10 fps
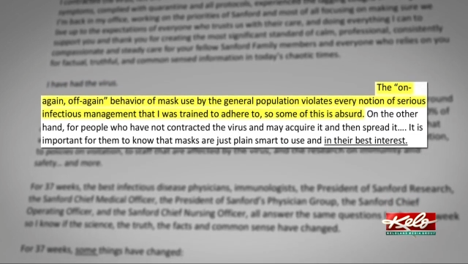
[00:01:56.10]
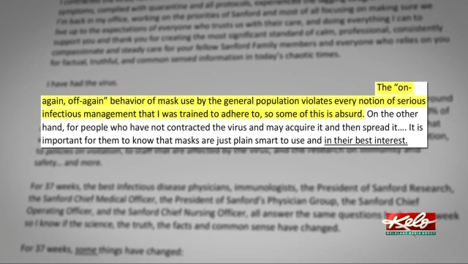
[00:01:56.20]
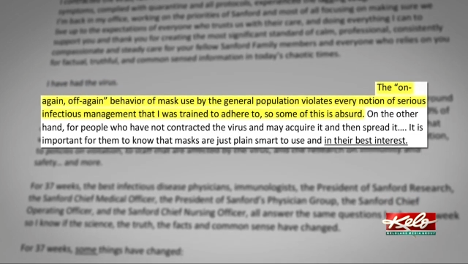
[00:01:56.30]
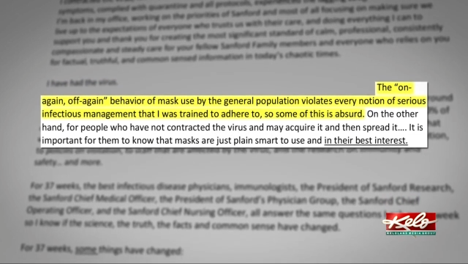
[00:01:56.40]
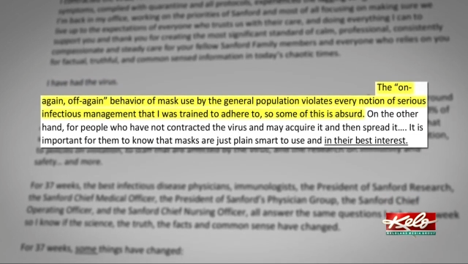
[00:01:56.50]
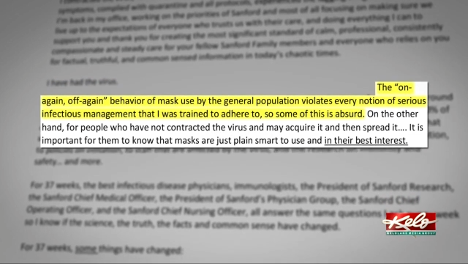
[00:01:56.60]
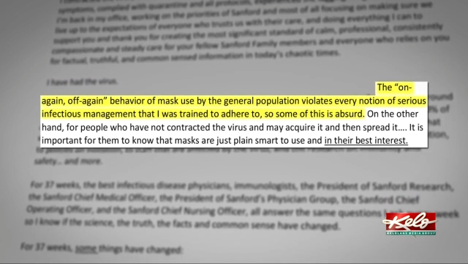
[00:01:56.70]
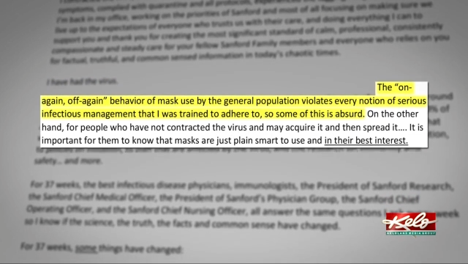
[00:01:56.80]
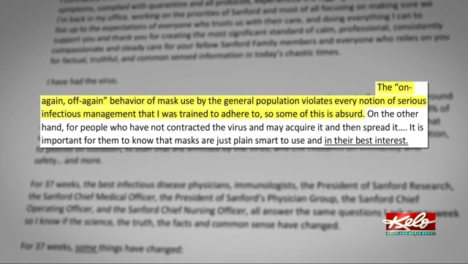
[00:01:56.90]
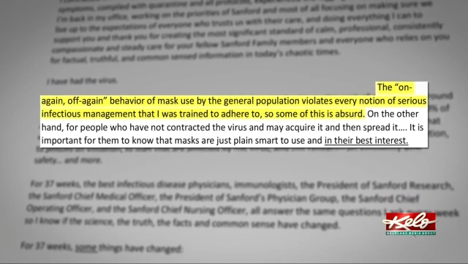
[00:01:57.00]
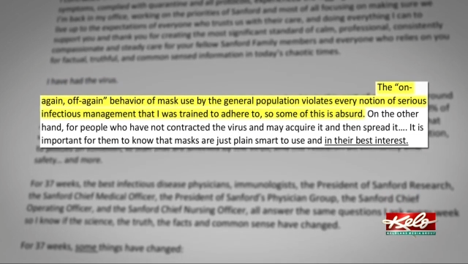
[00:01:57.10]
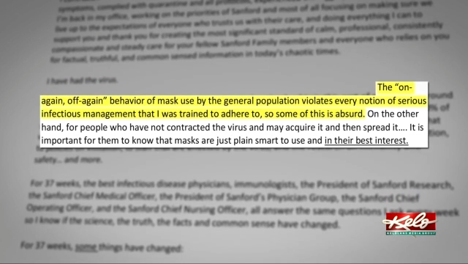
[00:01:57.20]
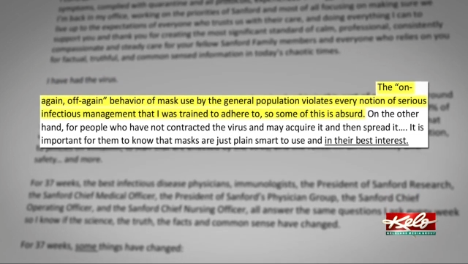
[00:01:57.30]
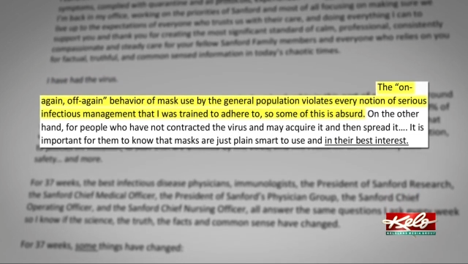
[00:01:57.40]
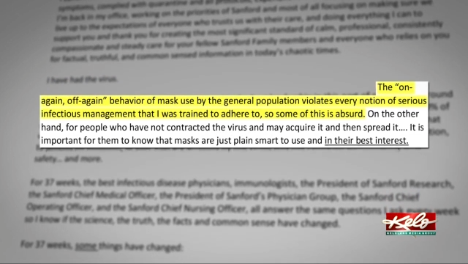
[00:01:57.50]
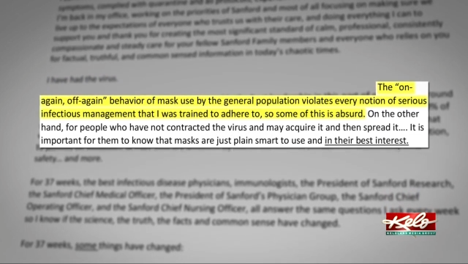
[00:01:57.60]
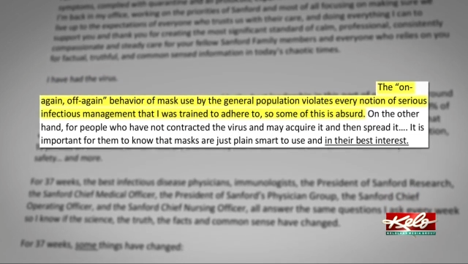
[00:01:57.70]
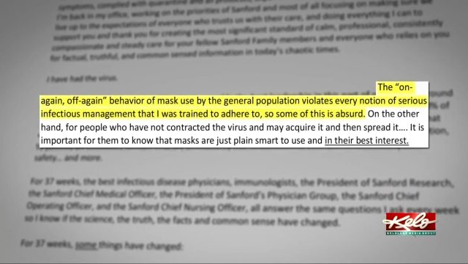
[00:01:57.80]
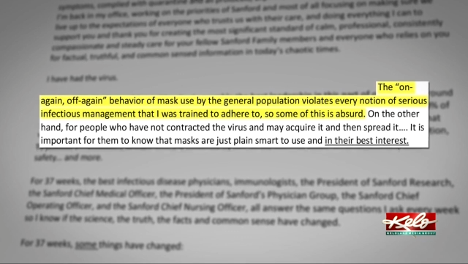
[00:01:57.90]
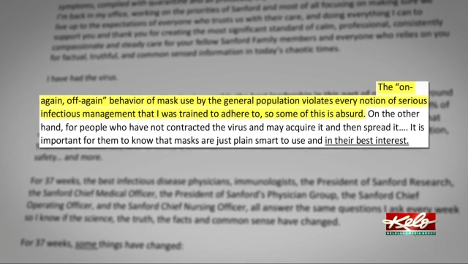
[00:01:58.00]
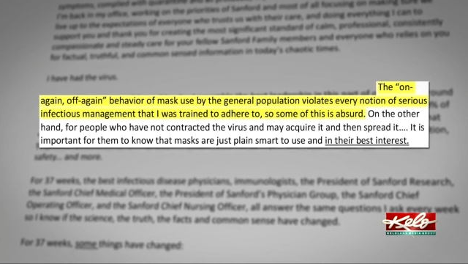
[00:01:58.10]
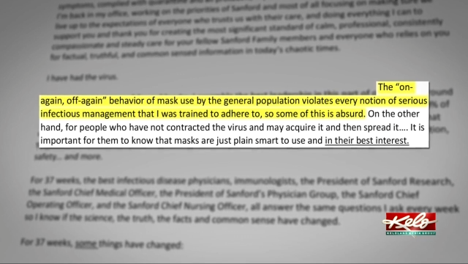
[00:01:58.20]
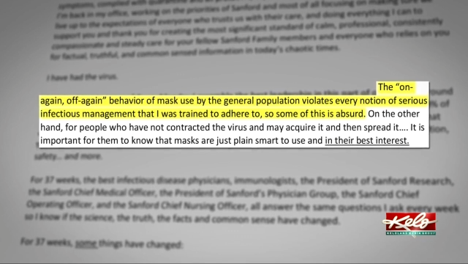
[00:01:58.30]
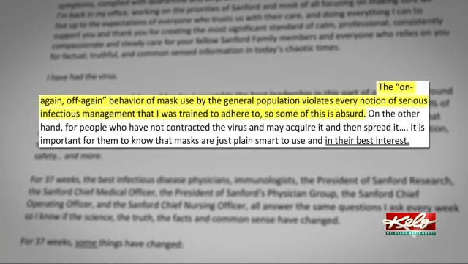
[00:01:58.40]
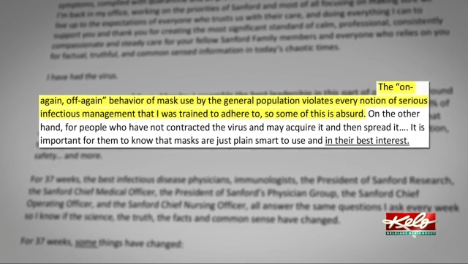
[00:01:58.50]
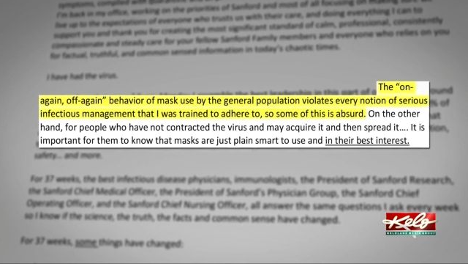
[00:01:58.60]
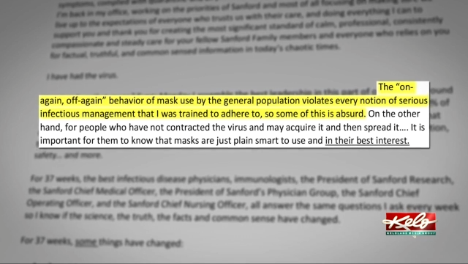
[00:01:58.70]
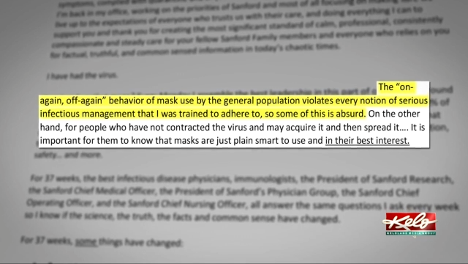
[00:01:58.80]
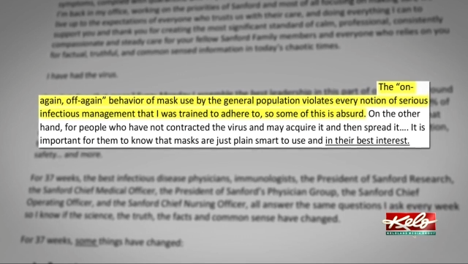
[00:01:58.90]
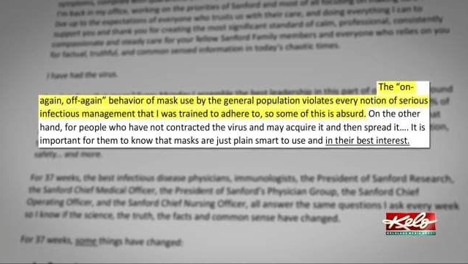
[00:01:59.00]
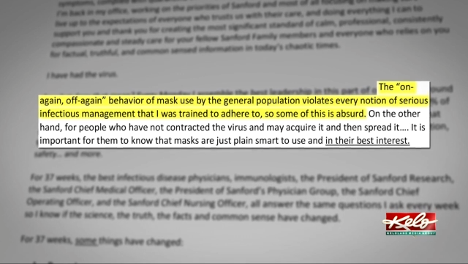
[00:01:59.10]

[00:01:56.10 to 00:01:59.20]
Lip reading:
[unreadable: no face in view]